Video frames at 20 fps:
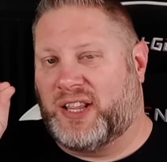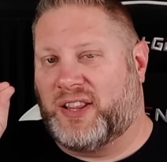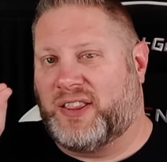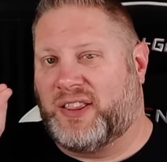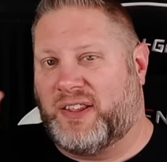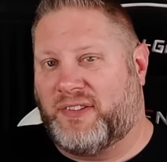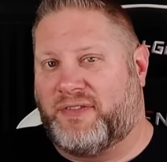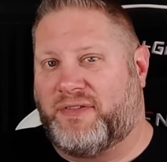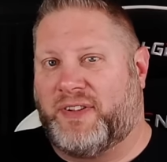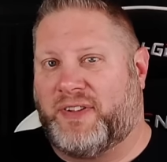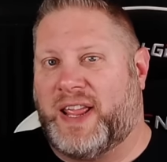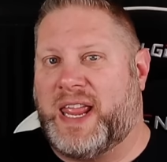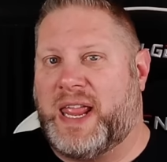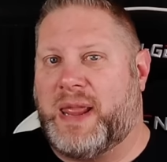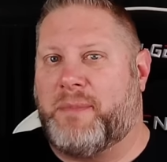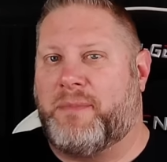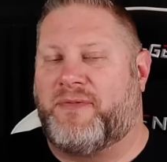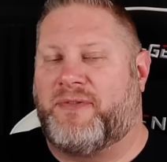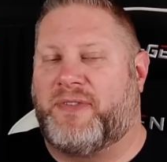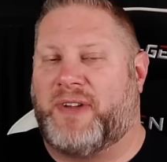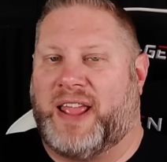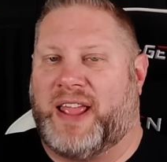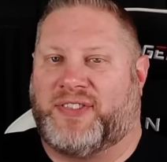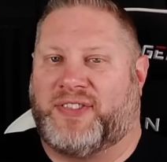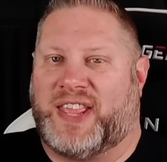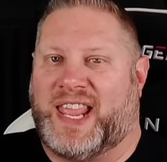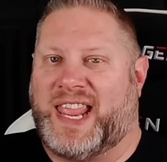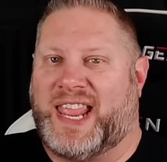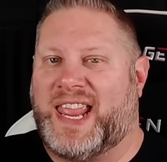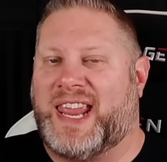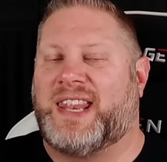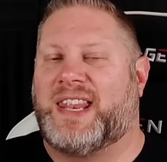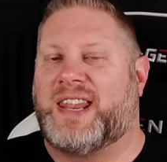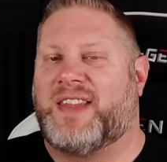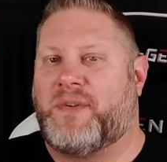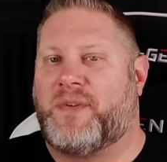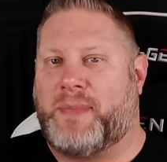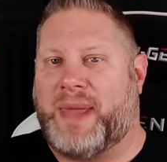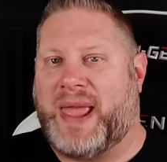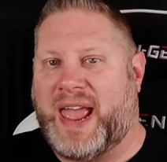the flame at the
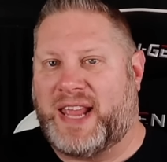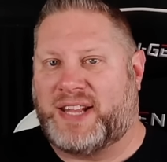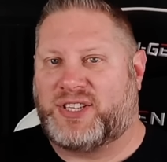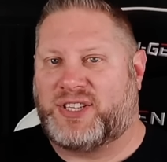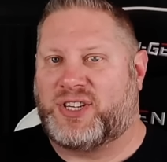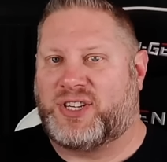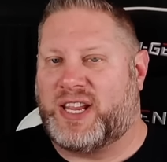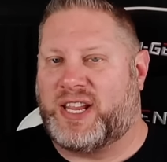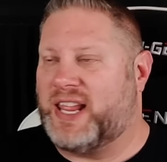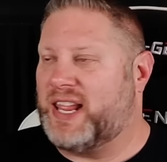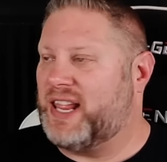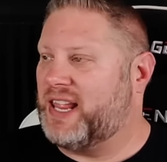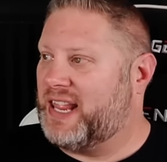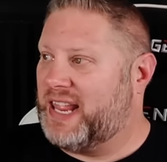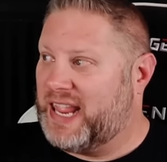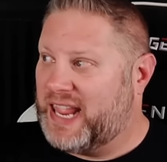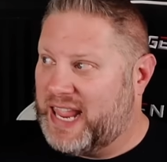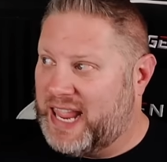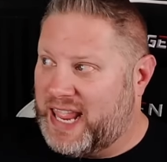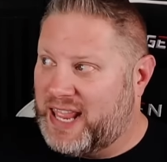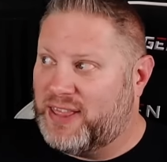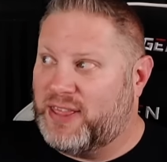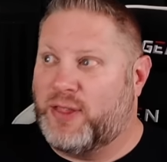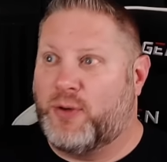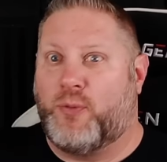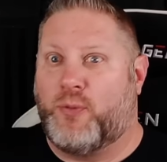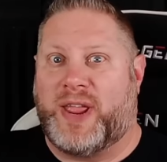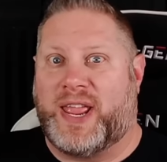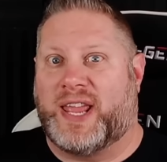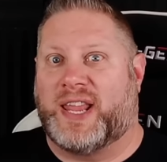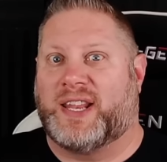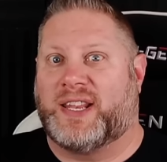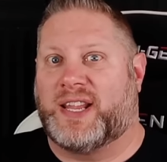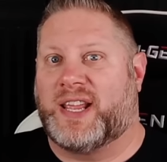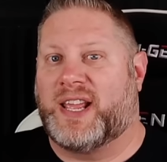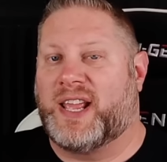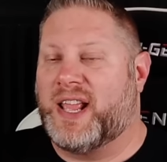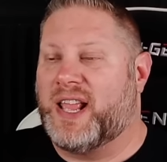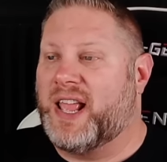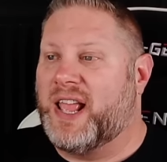end of a match in the
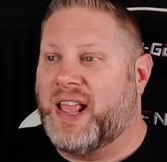wind.